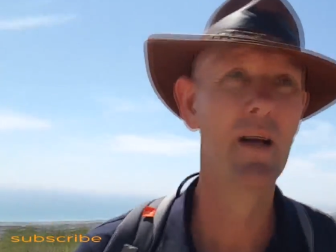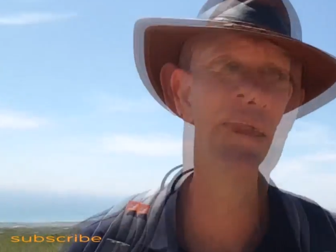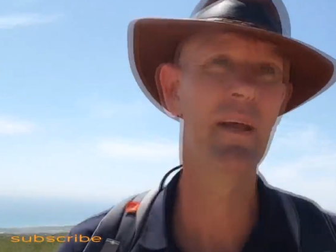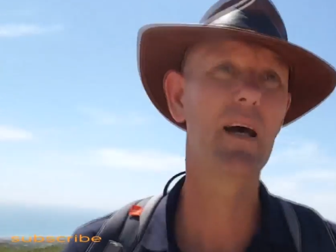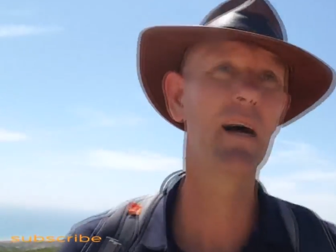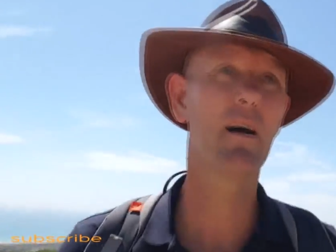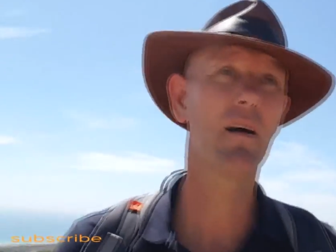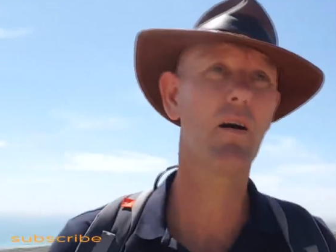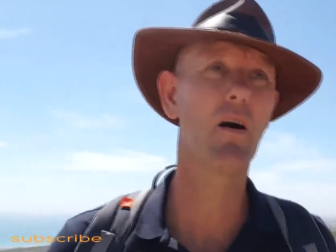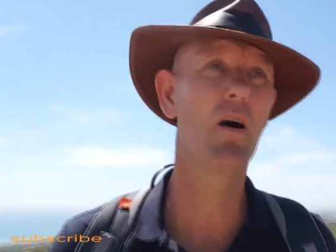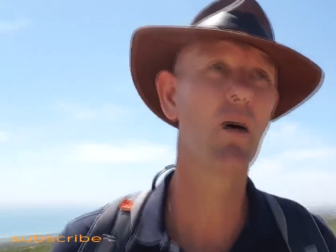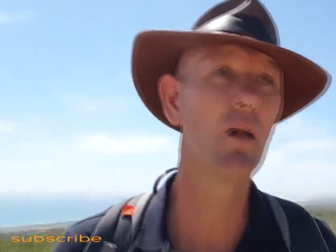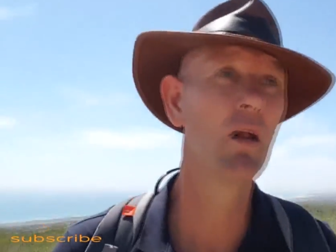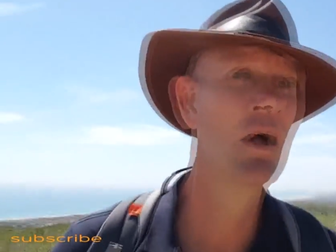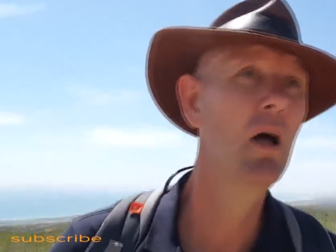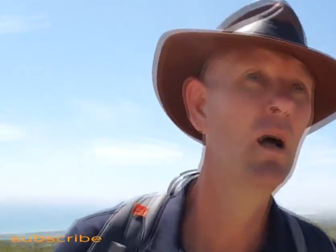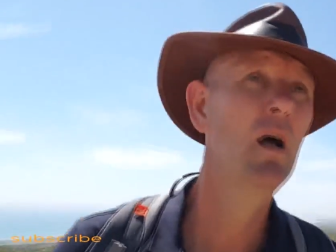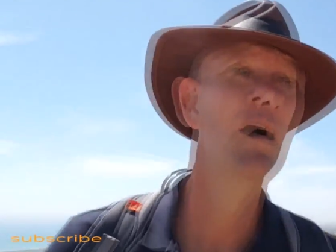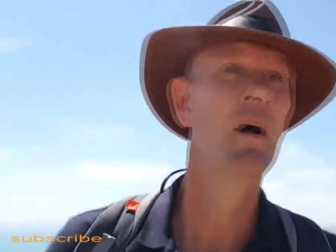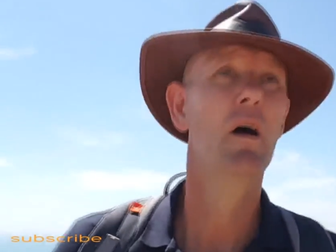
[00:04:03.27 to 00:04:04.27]
the alcohol.
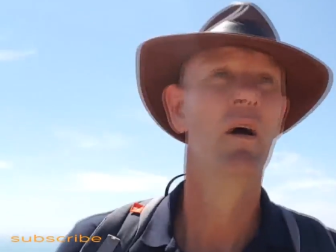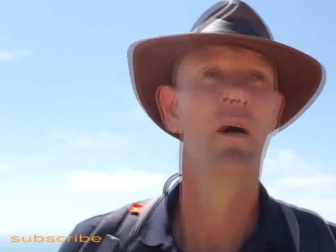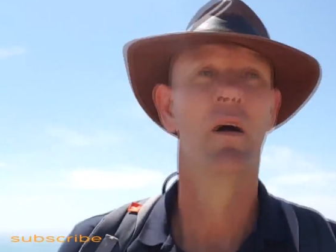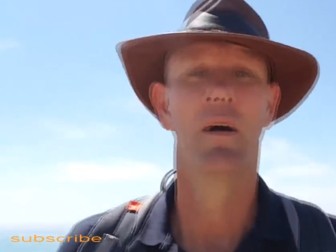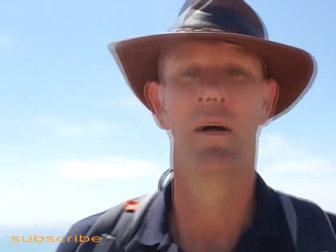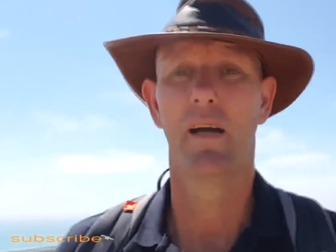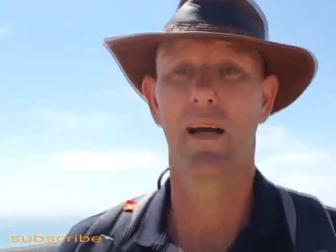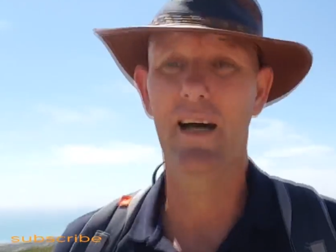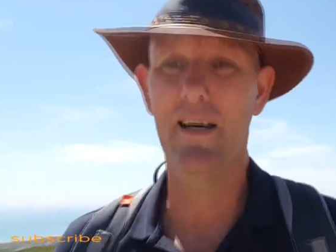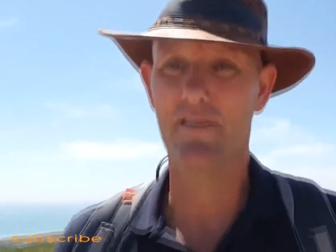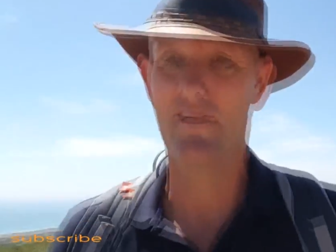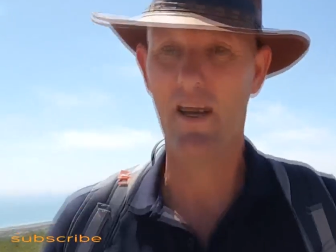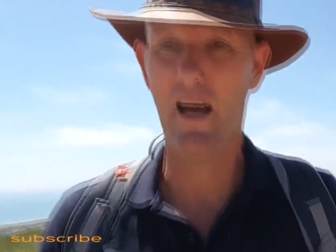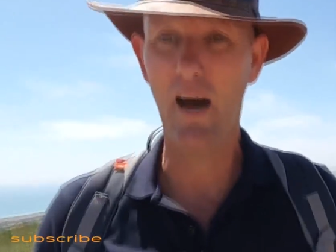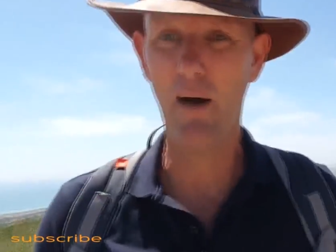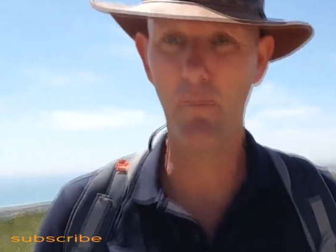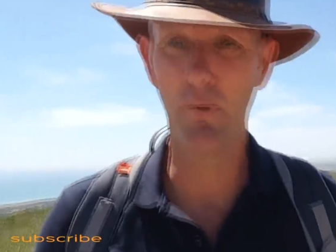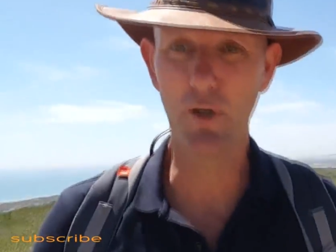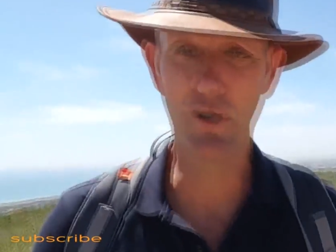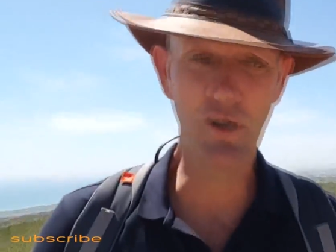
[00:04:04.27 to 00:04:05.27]
You ask you
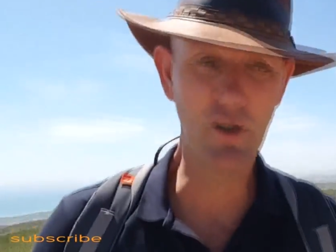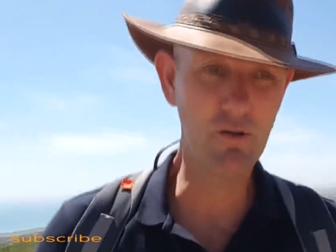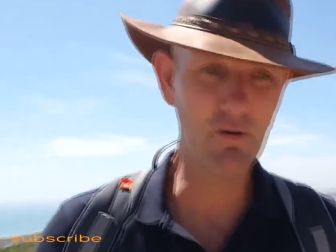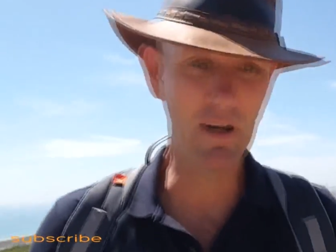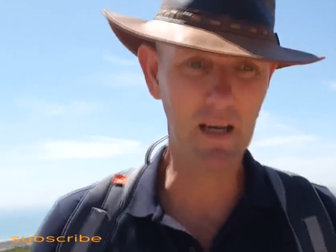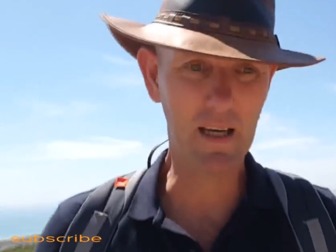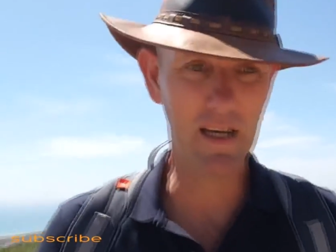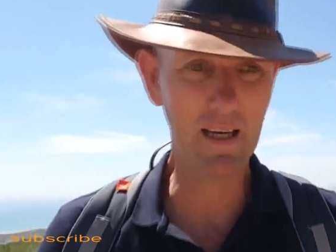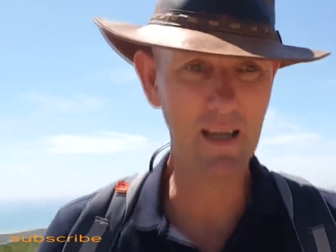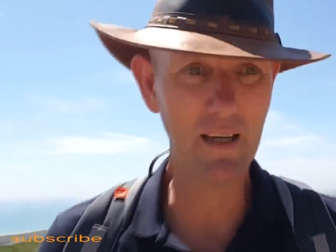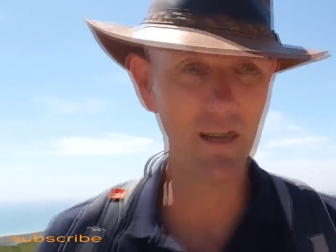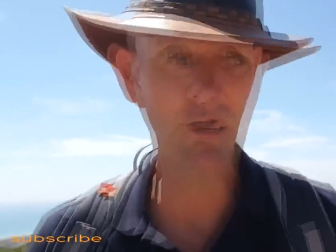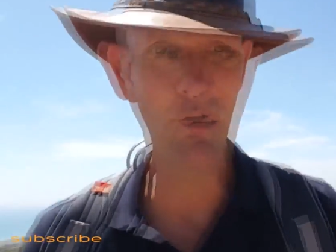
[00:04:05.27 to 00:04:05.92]
how much you're drinking and